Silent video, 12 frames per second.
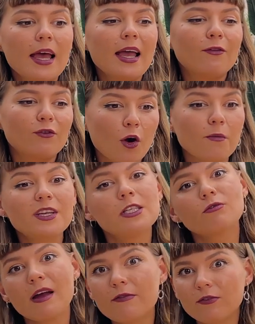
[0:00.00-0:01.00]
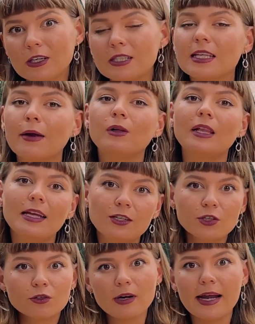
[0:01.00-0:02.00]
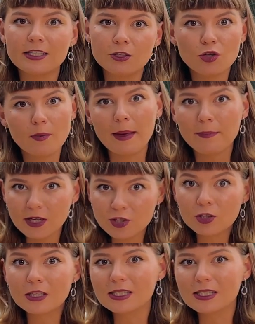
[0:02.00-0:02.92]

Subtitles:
from this reference I will integrate into my picture.